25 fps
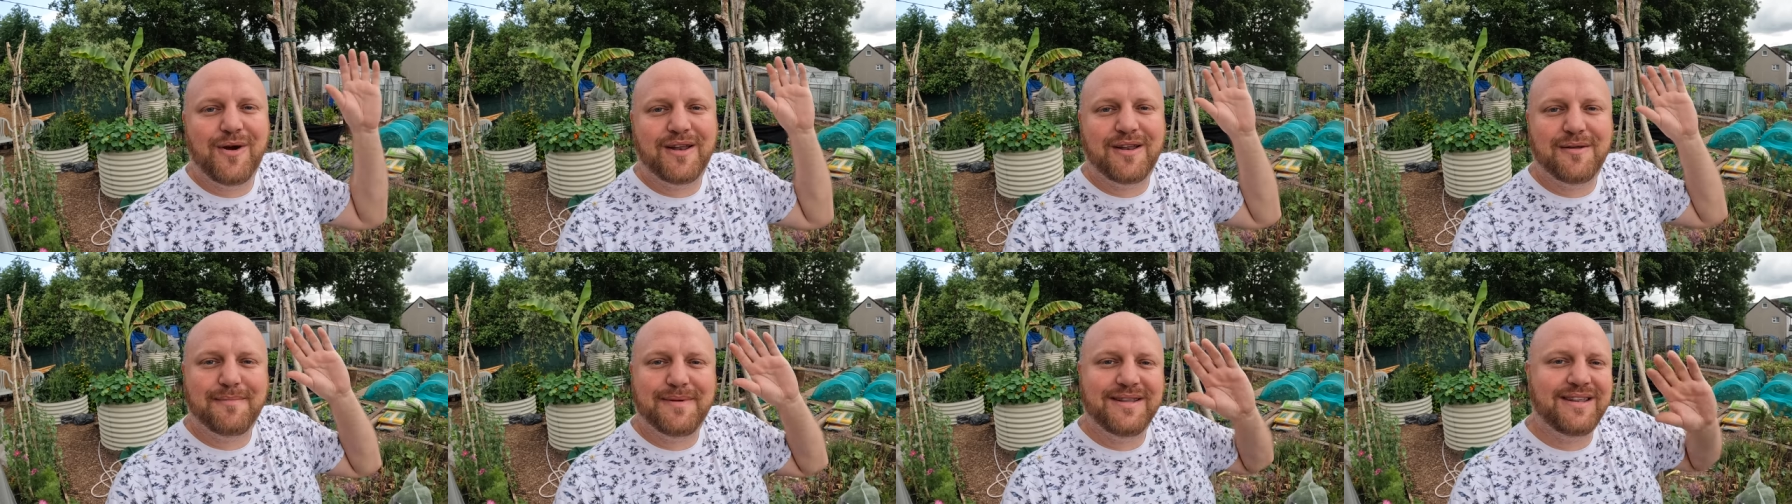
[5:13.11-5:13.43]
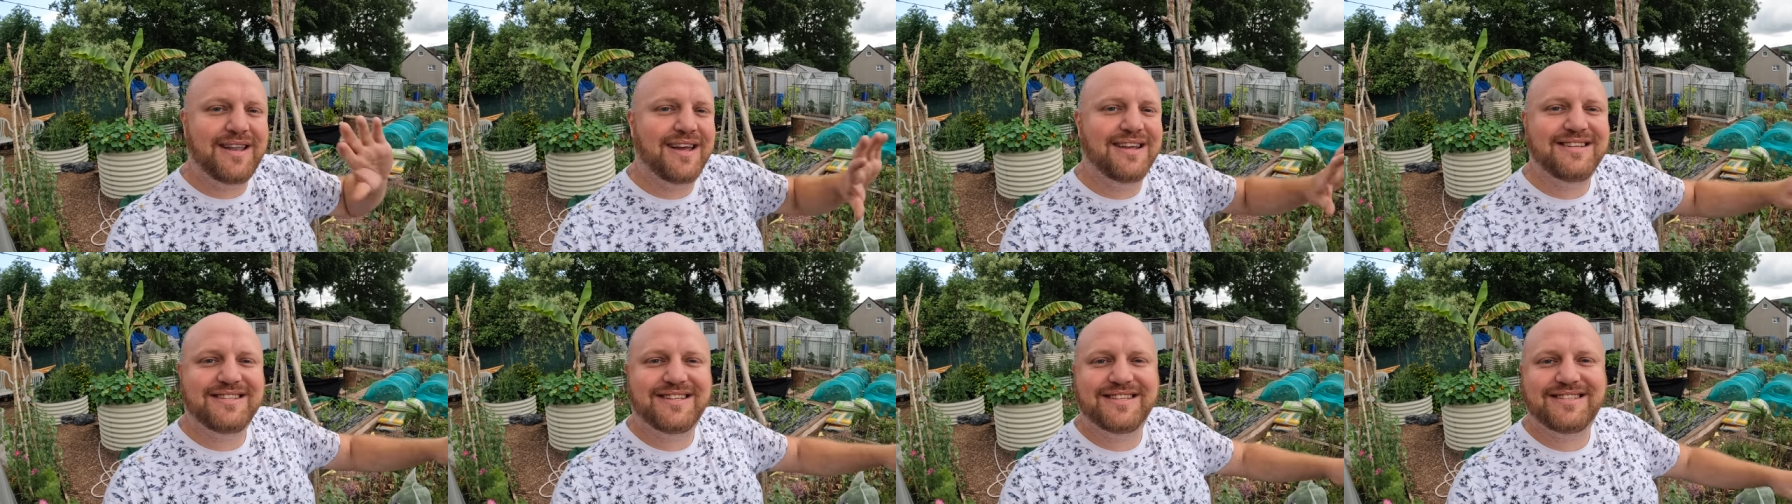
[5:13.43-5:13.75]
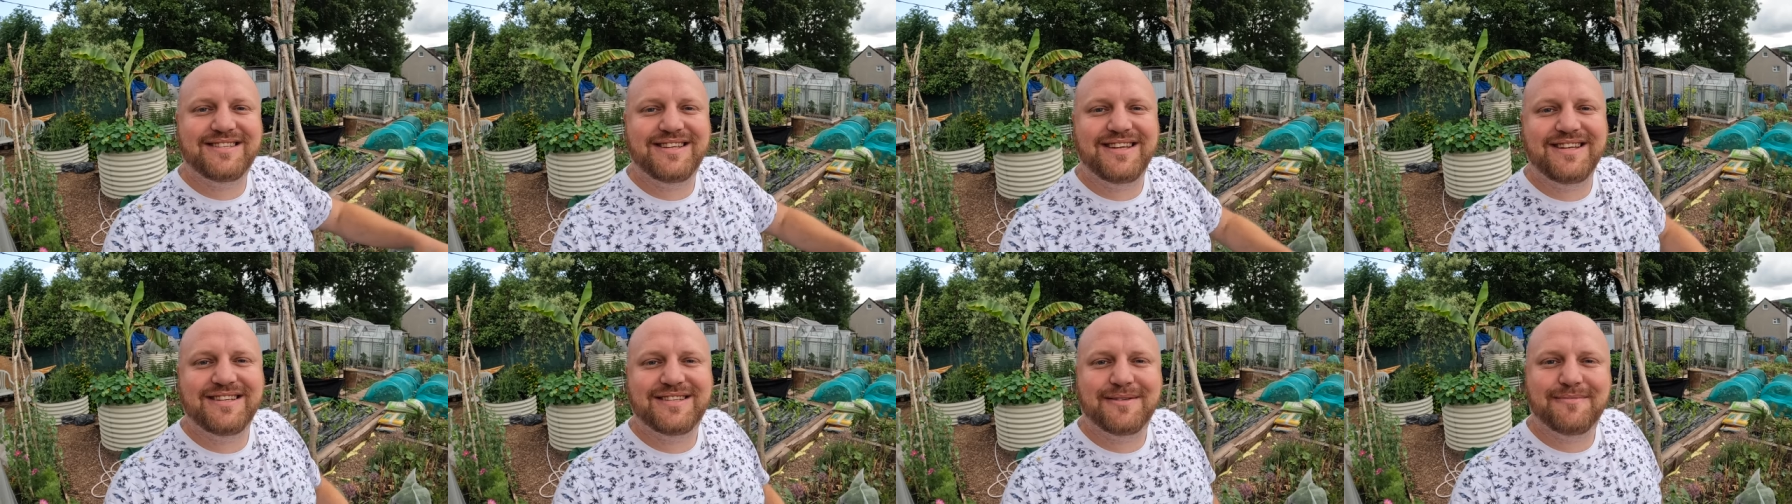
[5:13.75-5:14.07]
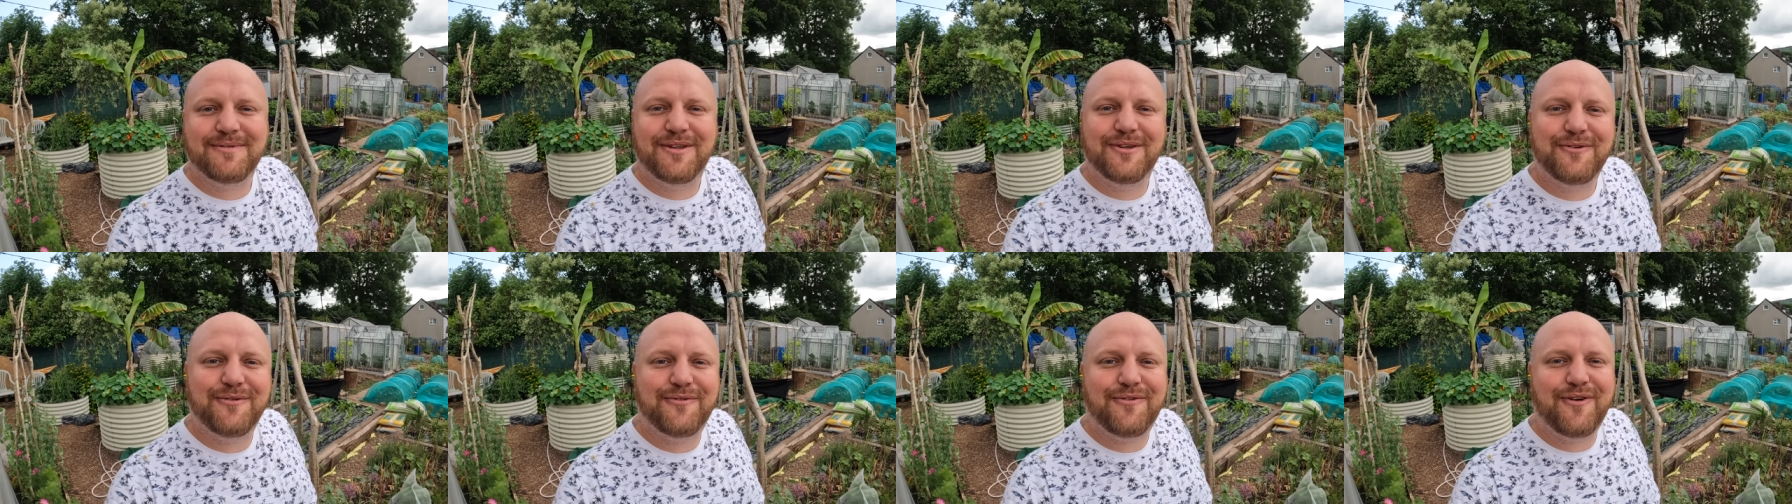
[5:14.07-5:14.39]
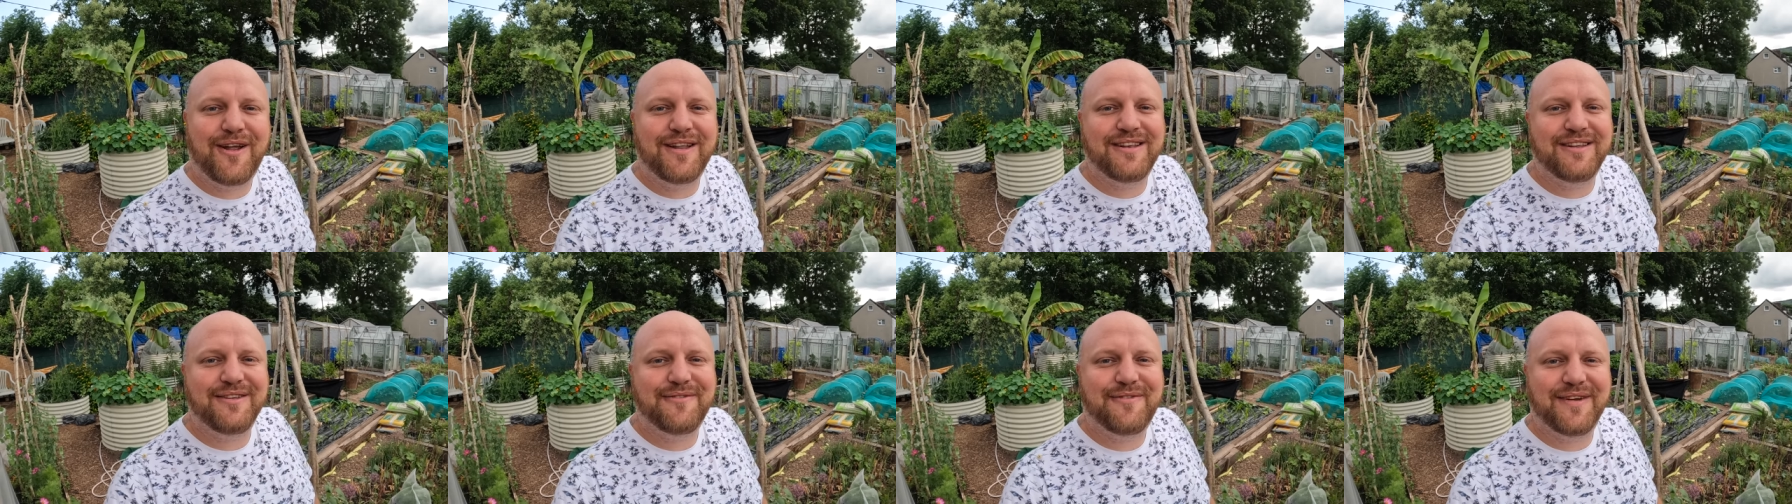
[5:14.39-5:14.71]
and it'd be nice to see some new
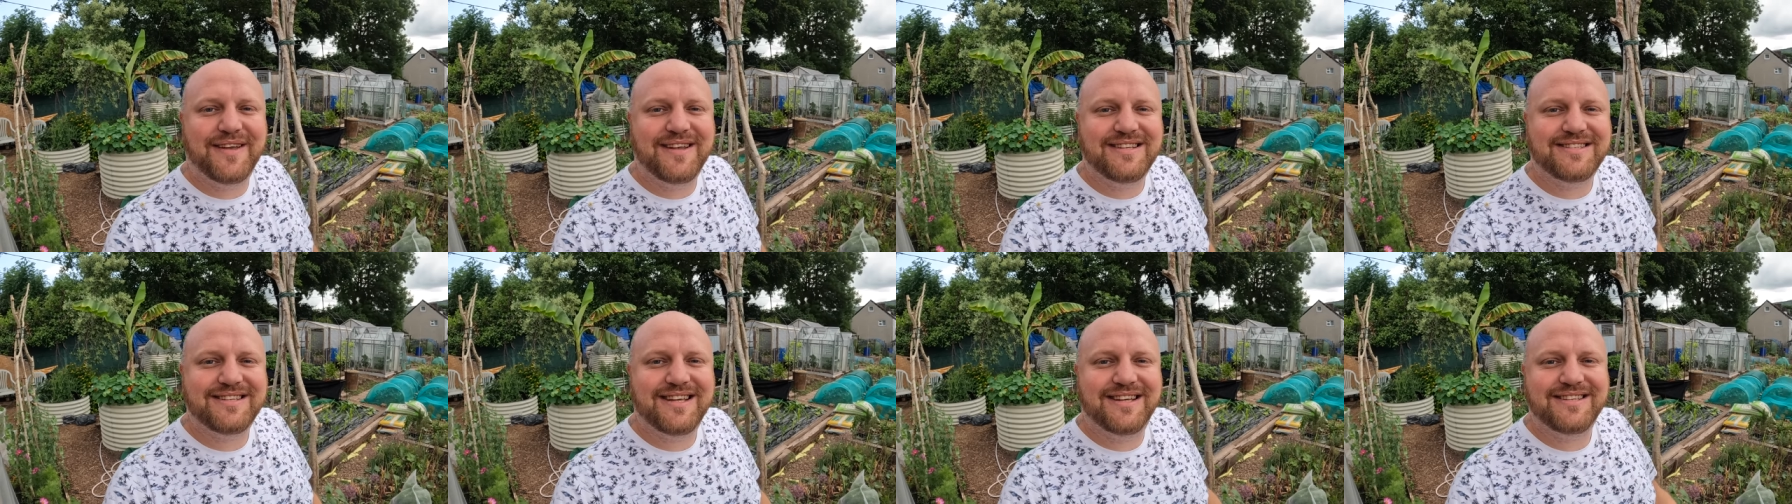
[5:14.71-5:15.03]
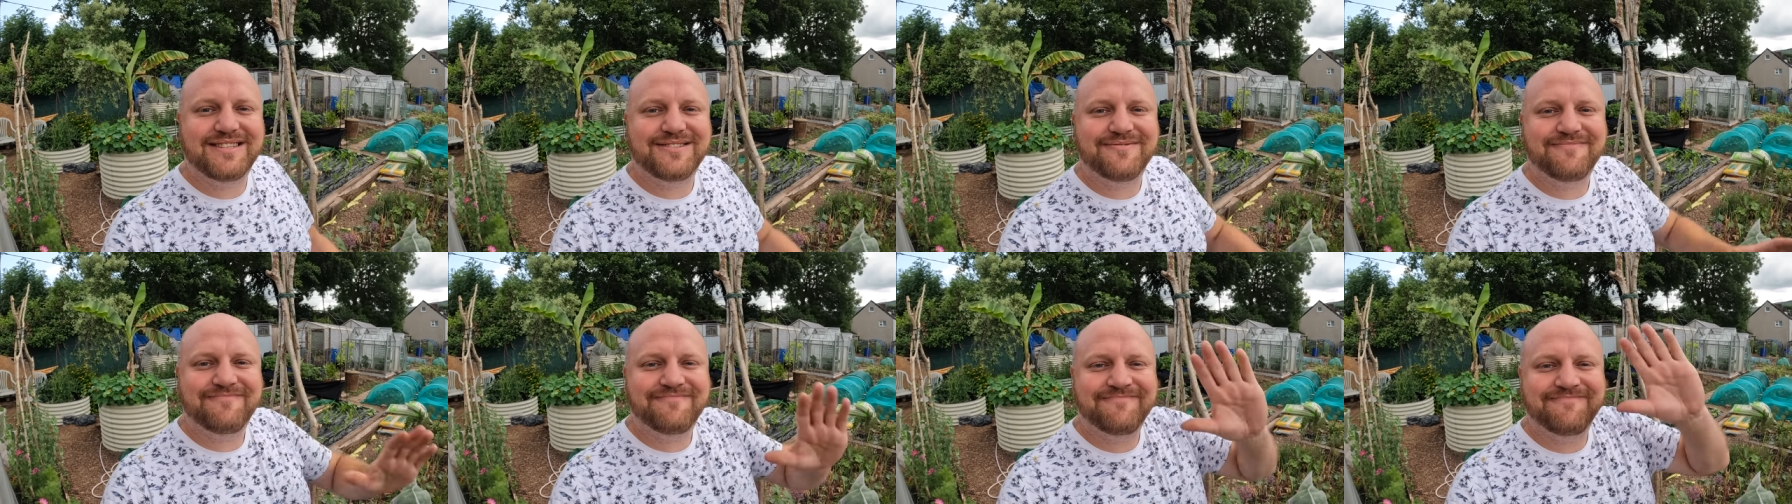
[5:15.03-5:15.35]
friendly faces.